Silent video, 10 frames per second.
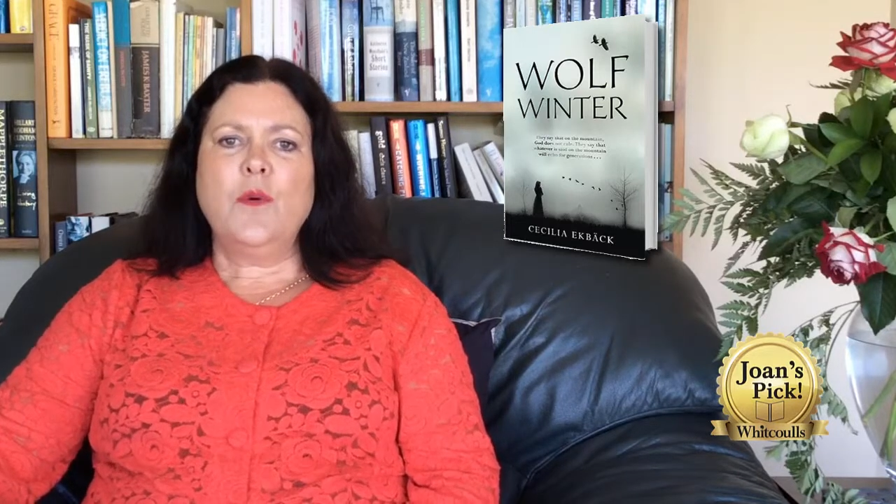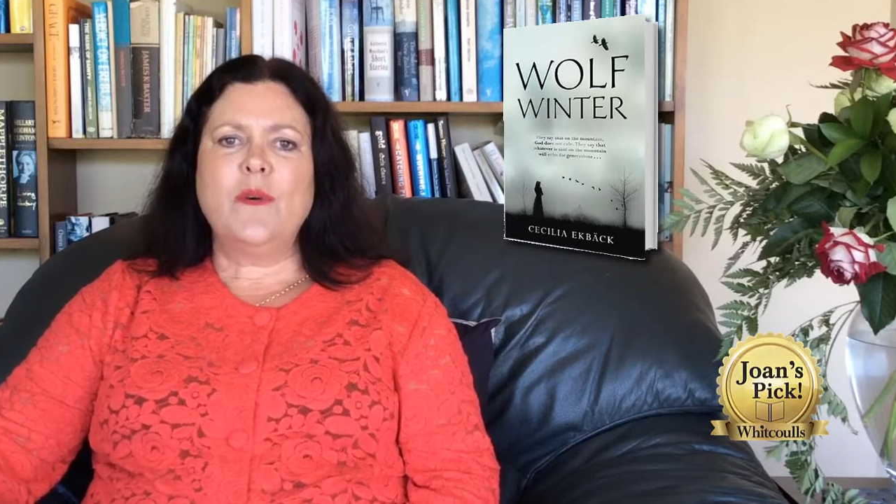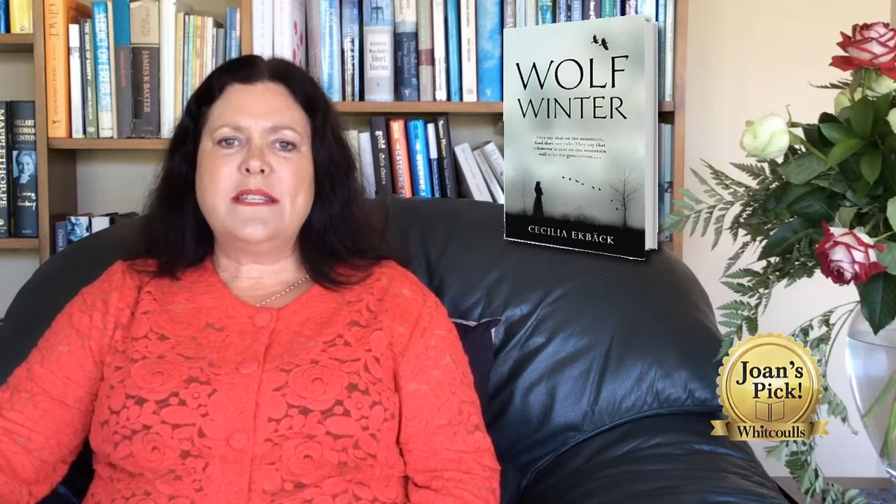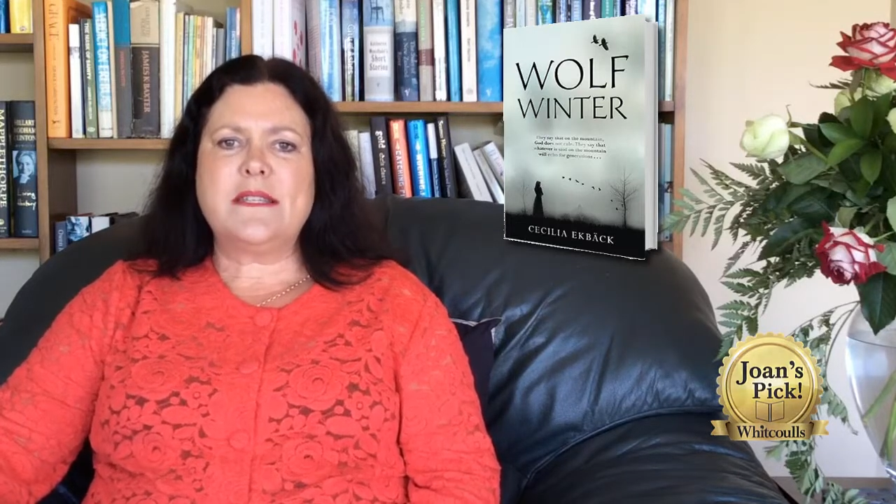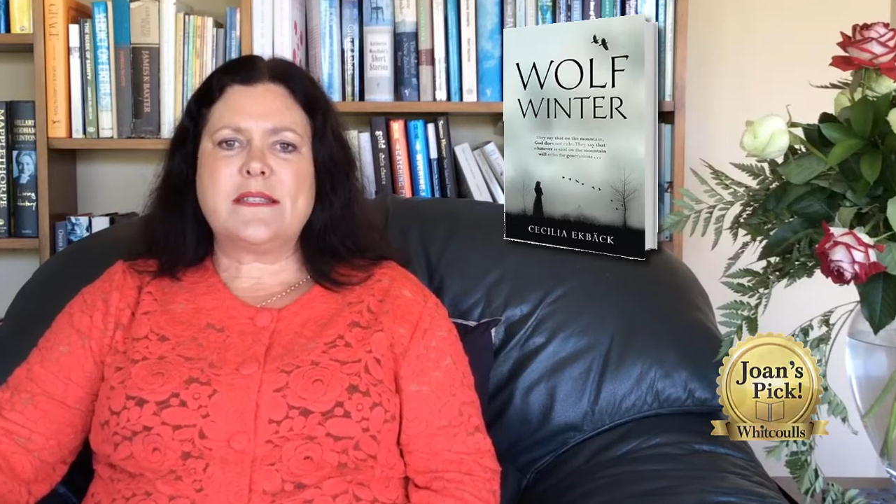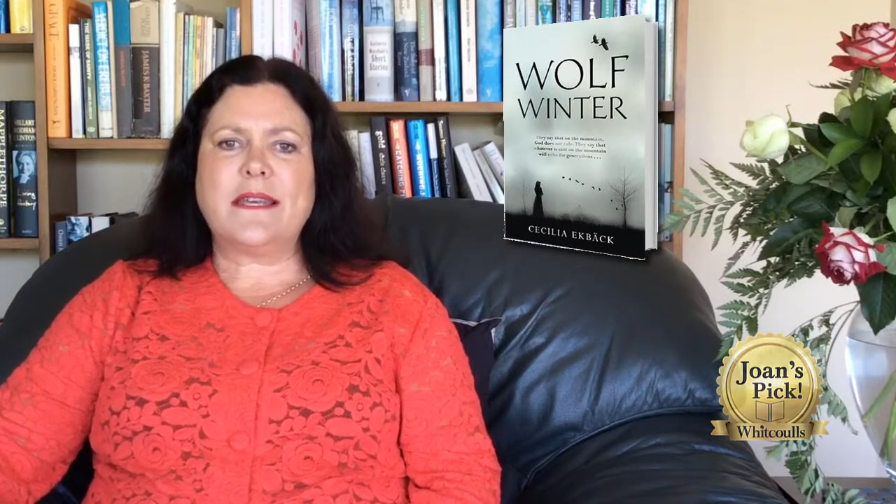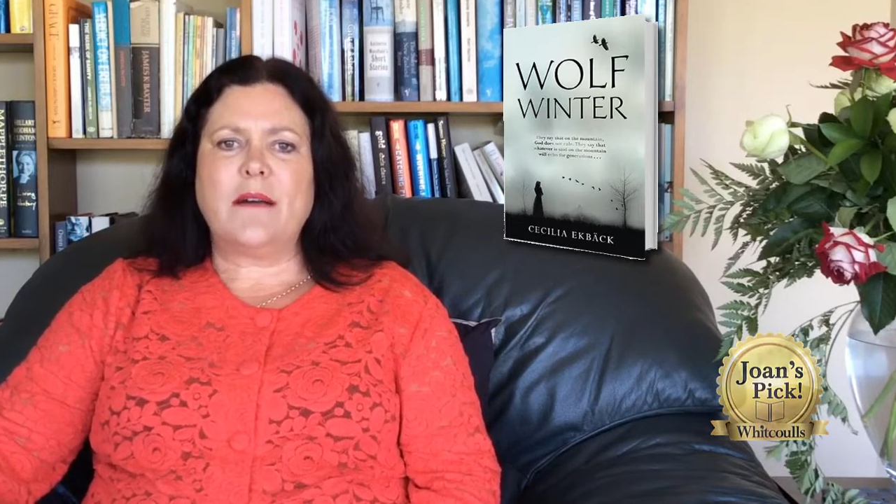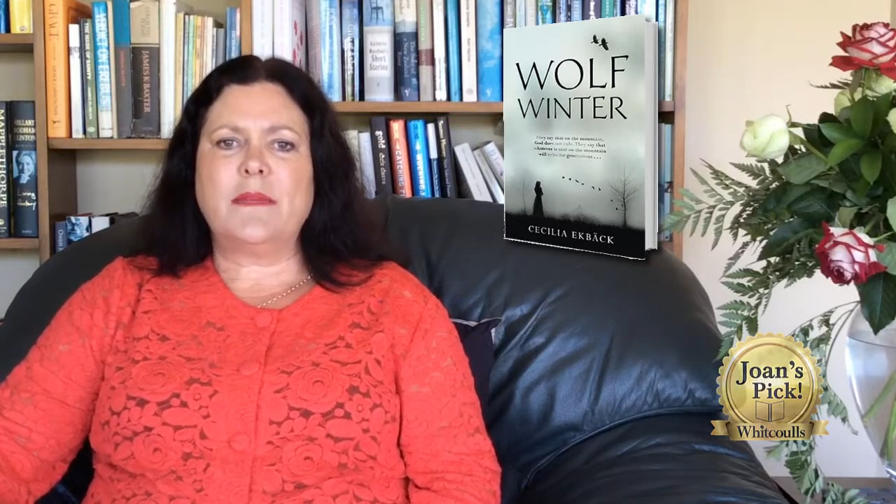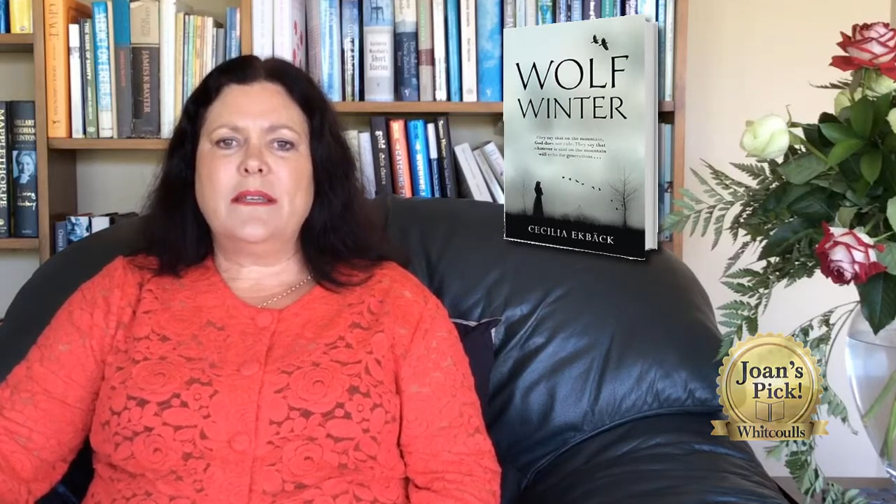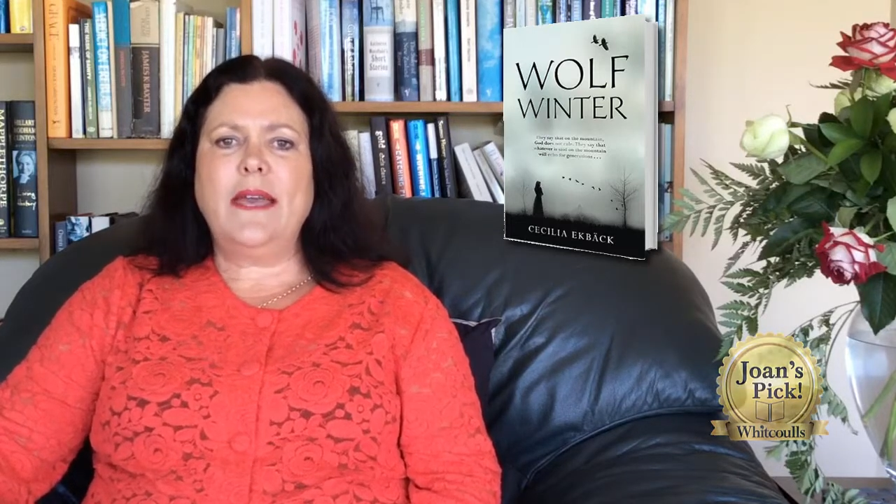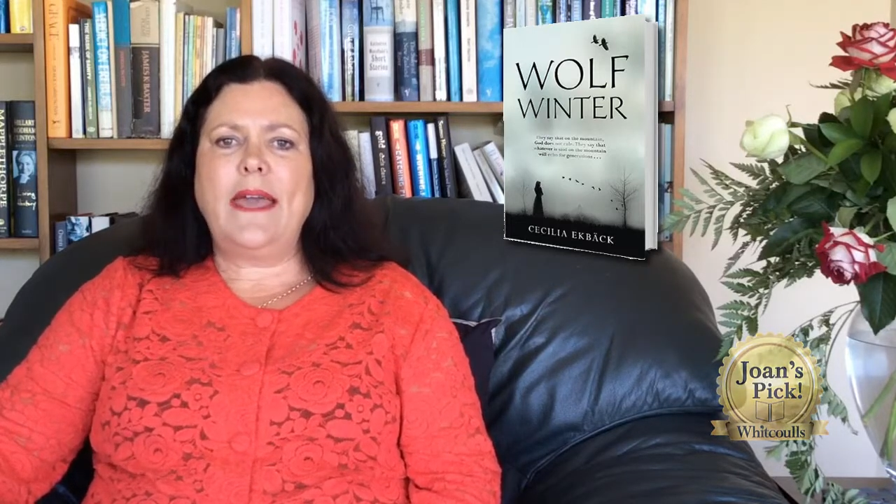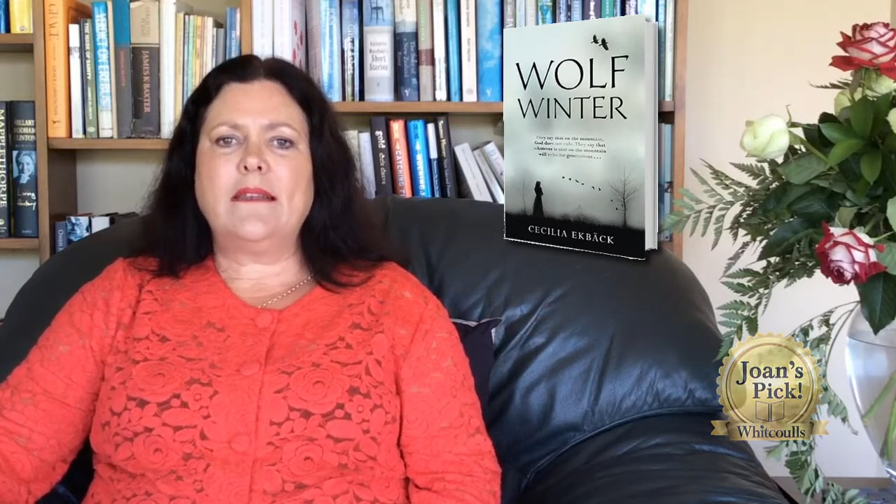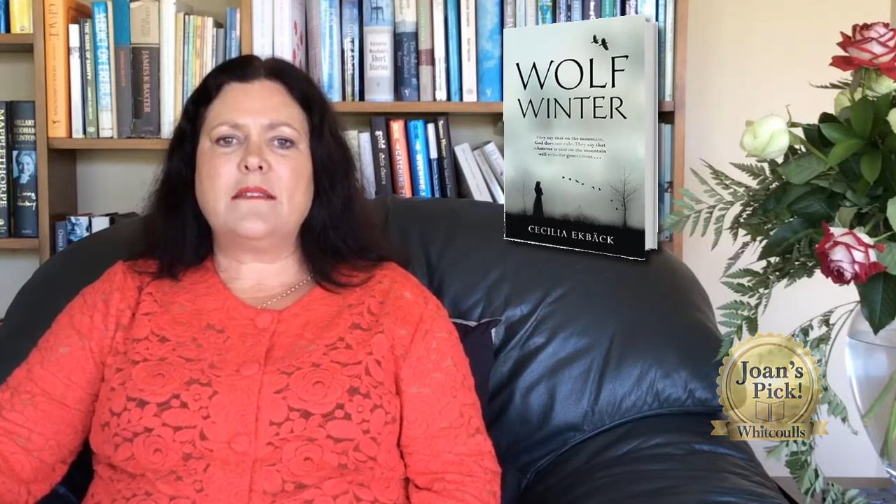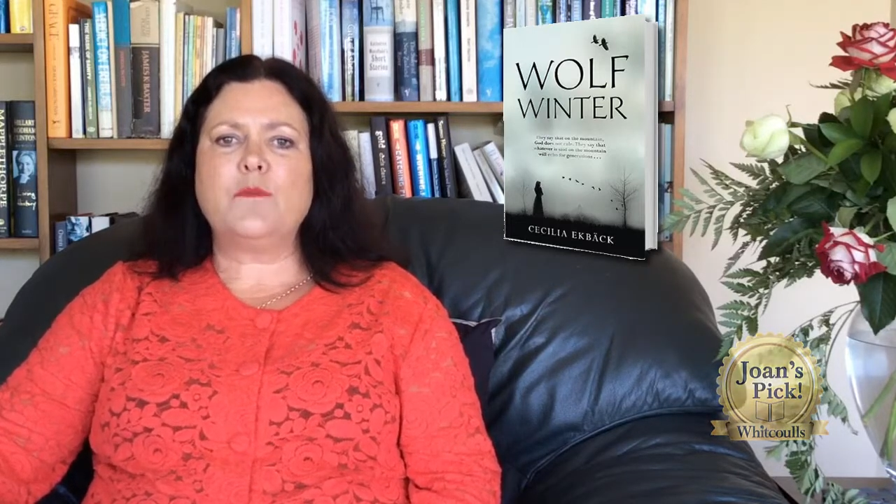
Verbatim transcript: Winter's coming, and